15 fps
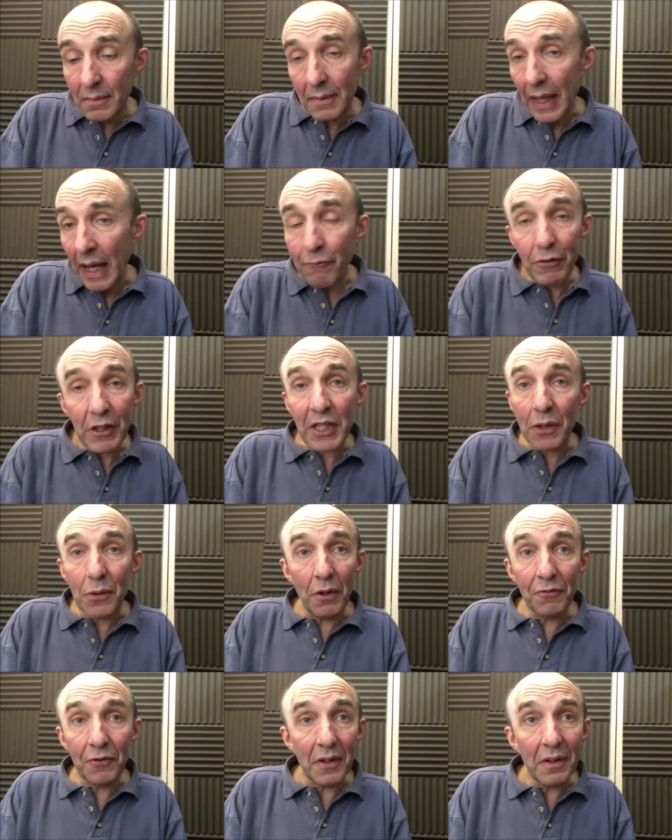every so
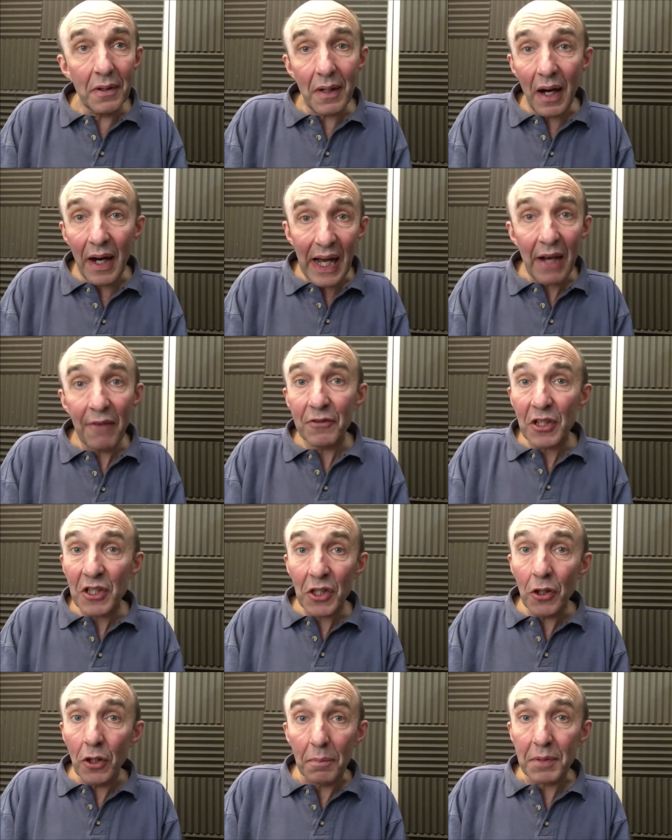often, I have to
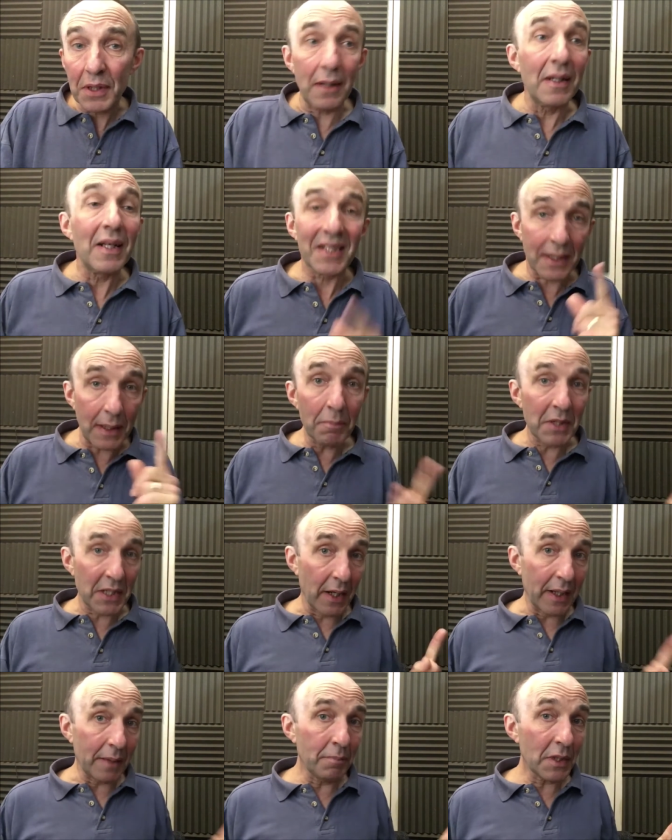stop. So
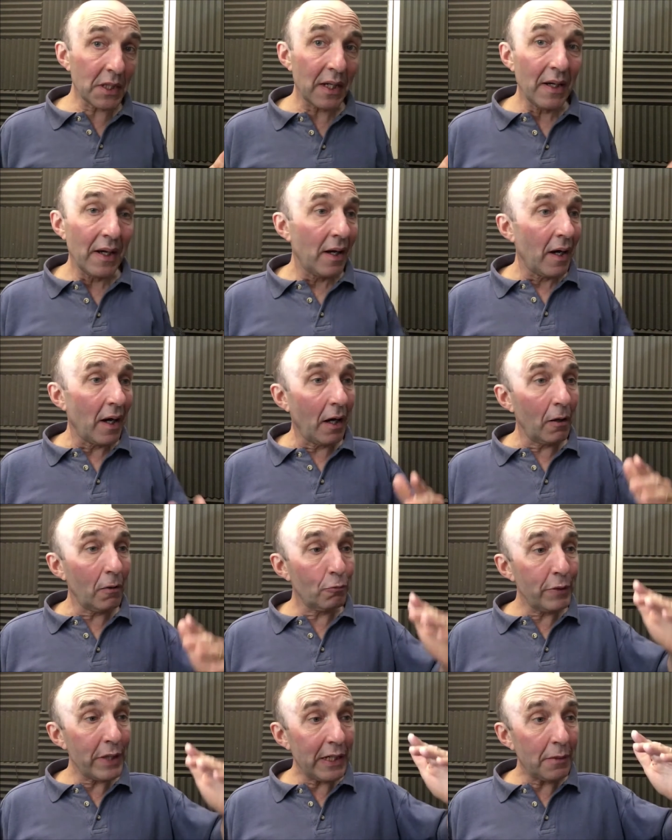sometimes I'll
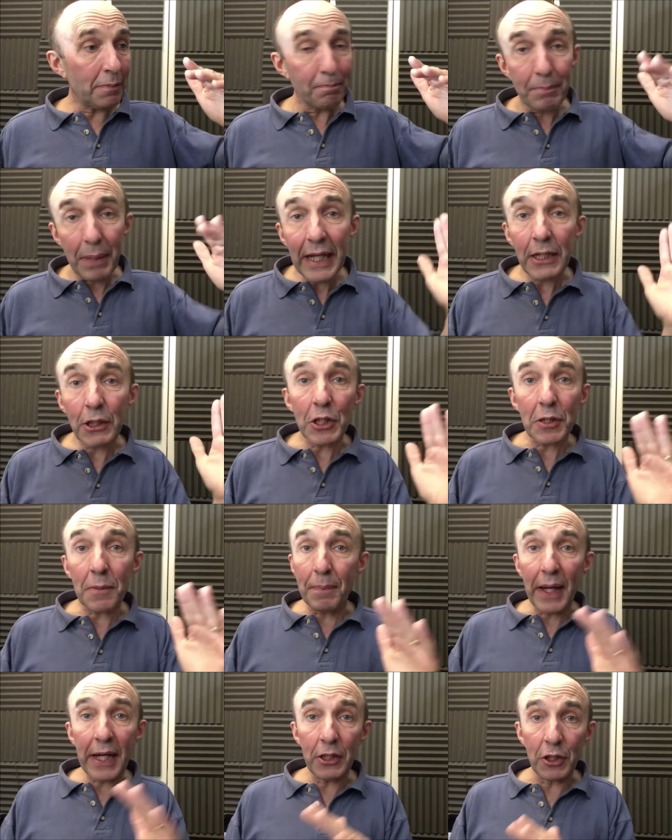read pages and
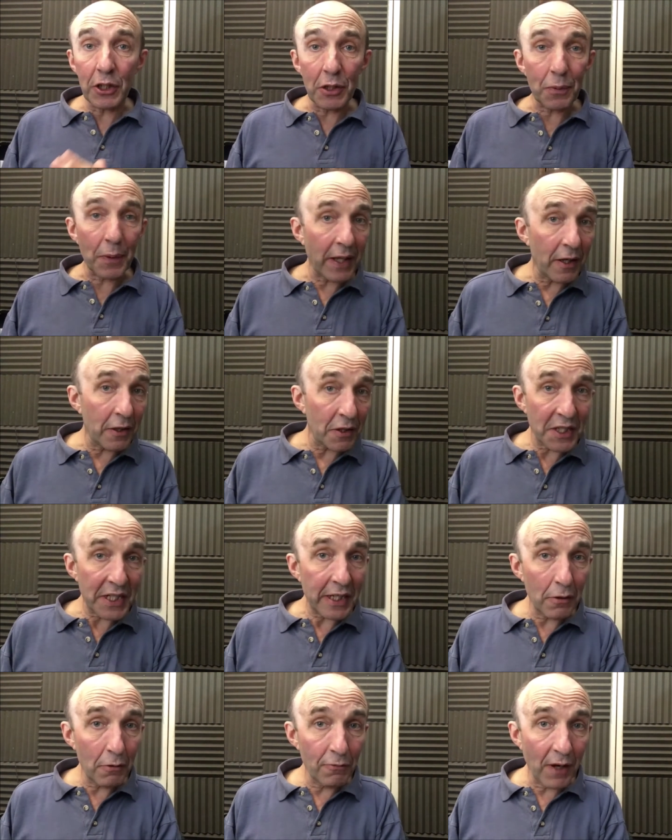pages without a
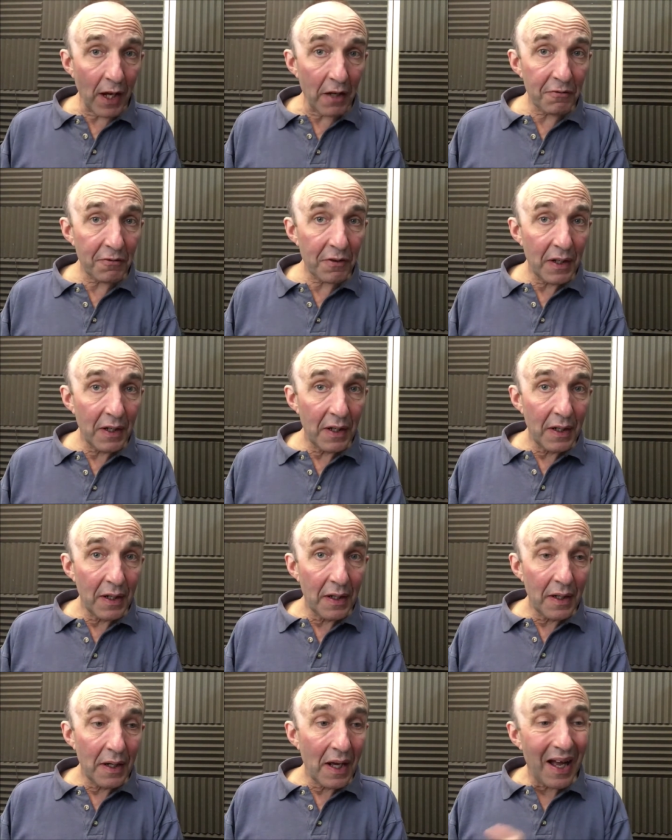single fluff.
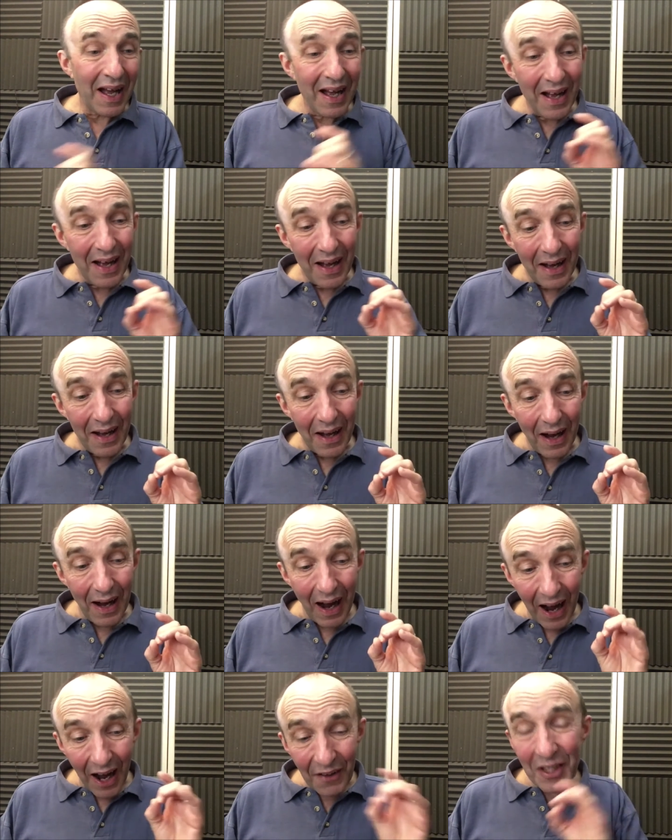
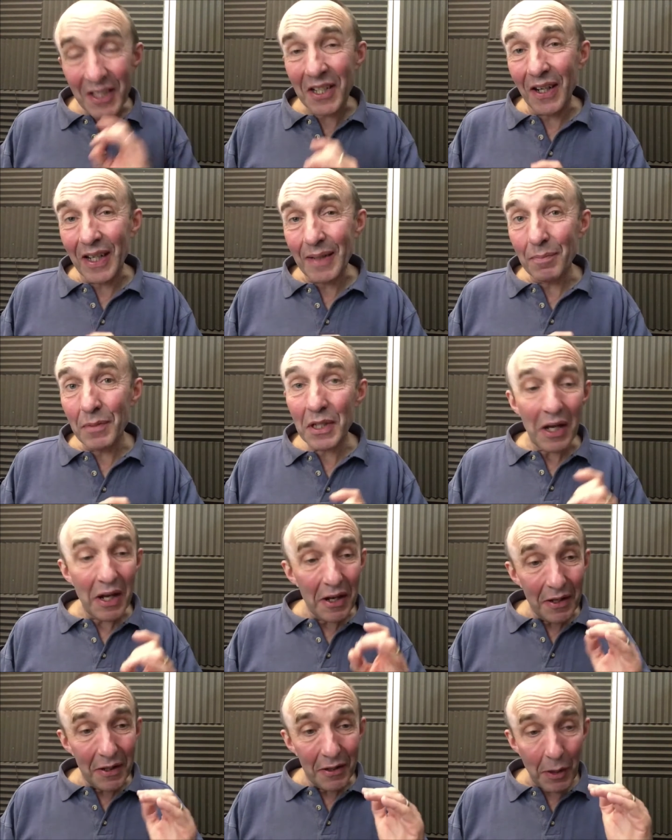Other times,
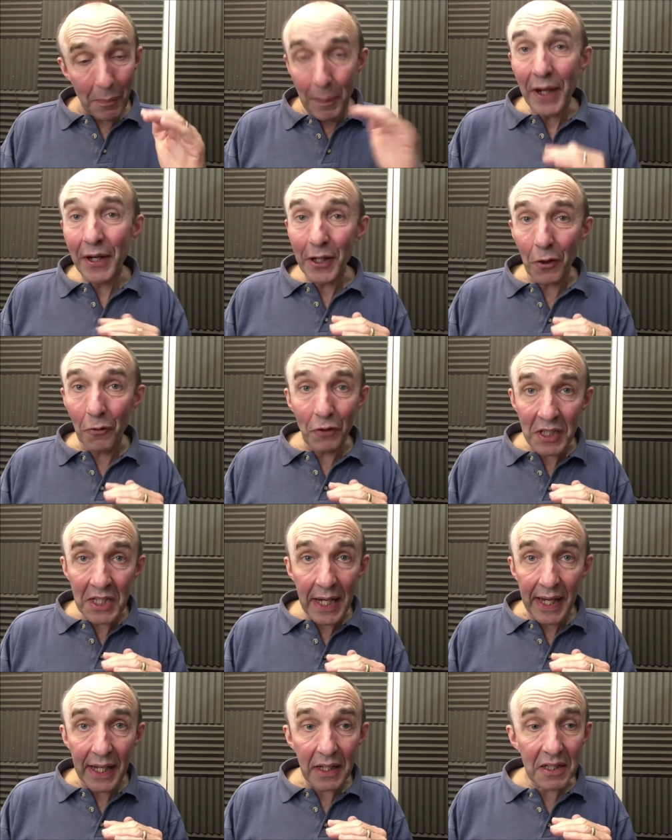depending on the
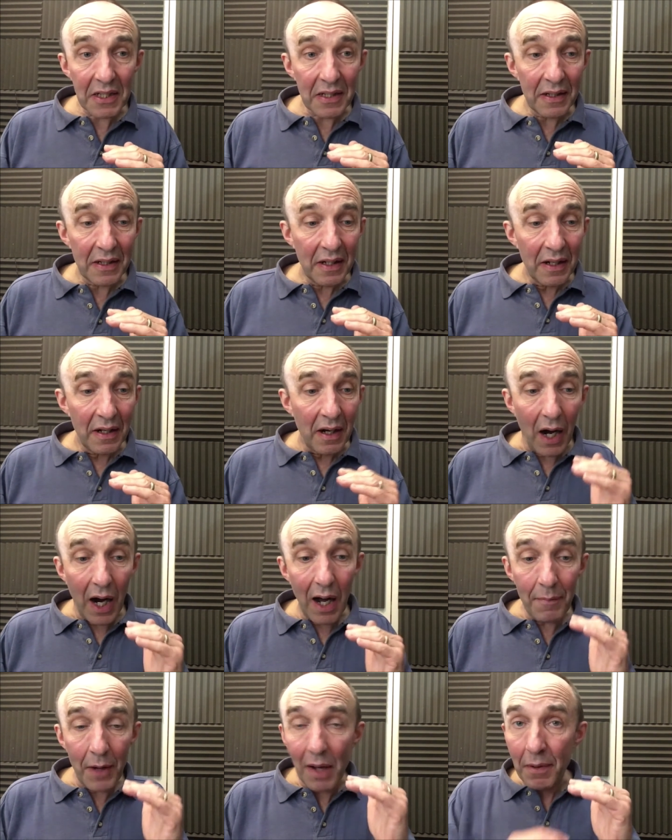text,
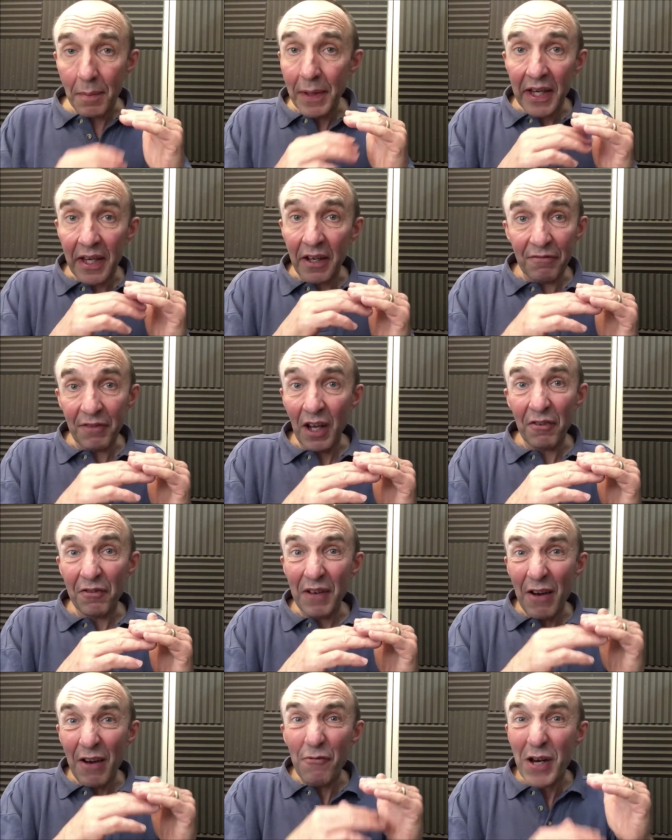I might be making a fluff
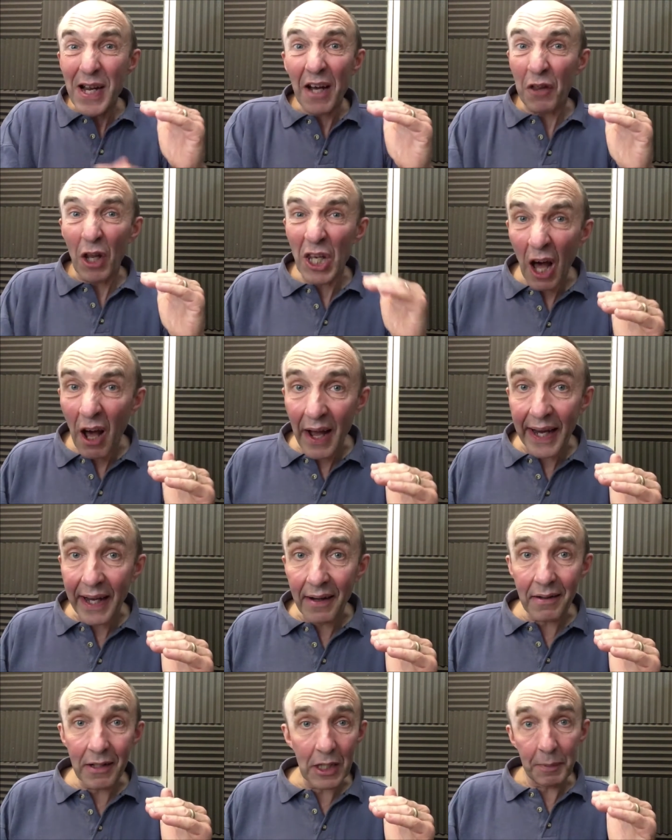every other
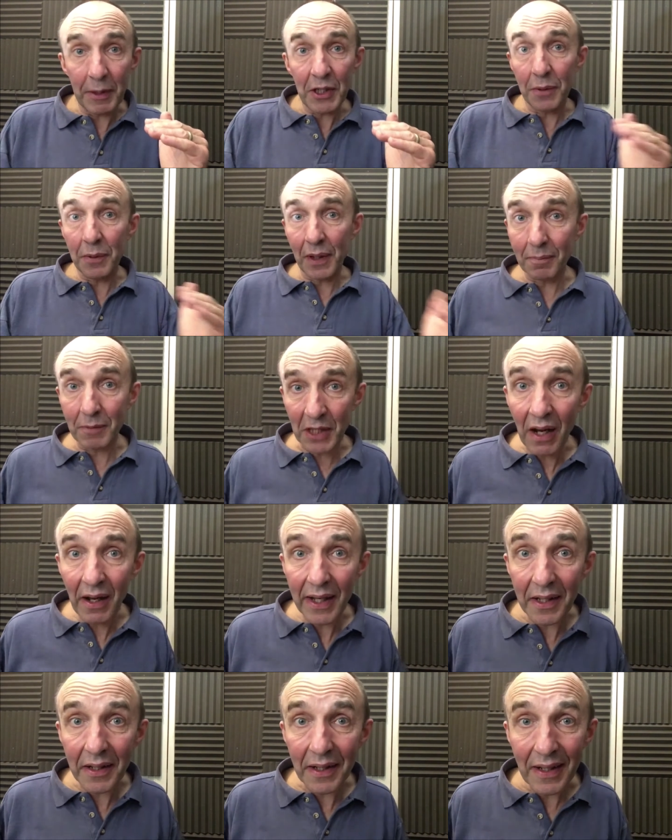line, especially when I'm
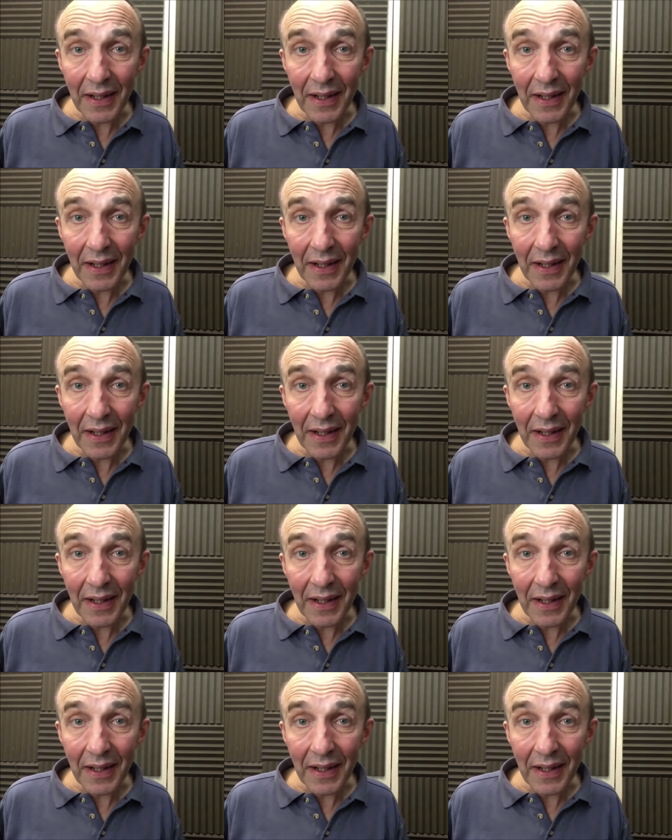tired.